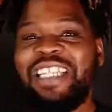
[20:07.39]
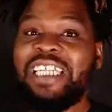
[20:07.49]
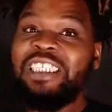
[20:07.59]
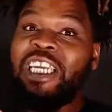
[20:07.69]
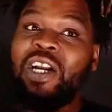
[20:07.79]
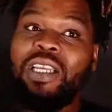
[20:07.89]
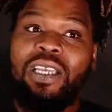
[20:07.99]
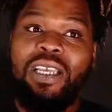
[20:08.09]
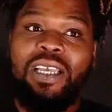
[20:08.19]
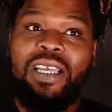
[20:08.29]
Not
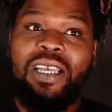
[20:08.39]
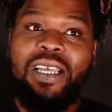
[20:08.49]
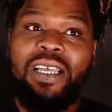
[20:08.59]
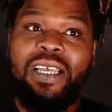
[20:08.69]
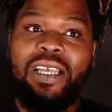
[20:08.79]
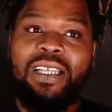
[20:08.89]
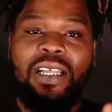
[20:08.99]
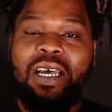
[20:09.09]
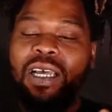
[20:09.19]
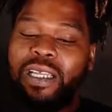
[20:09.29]
cherry.
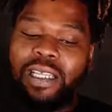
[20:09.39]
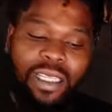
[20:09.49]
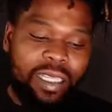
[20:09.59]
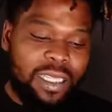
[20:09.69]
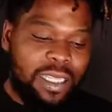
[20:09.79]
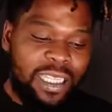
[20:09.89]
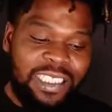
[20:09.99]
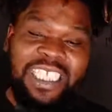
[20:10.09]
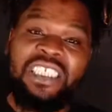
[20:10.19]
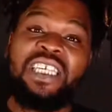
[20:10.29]
Nah.
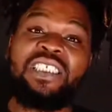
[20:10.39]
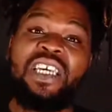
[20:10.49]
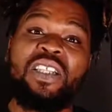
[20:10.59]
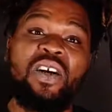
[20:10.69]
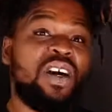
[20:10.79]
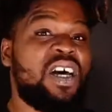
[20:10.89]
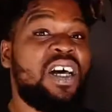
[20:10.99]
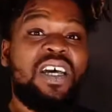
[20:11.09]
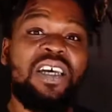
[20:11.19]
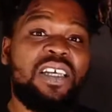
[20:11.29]
Tastes like Jello.
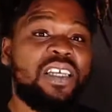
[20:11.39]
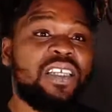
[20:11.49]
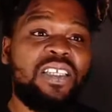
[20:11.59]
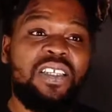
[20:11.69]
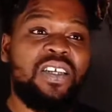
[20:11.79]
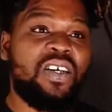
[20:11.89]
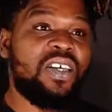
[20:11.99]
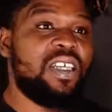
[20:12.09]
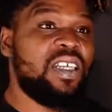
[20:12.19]
You know.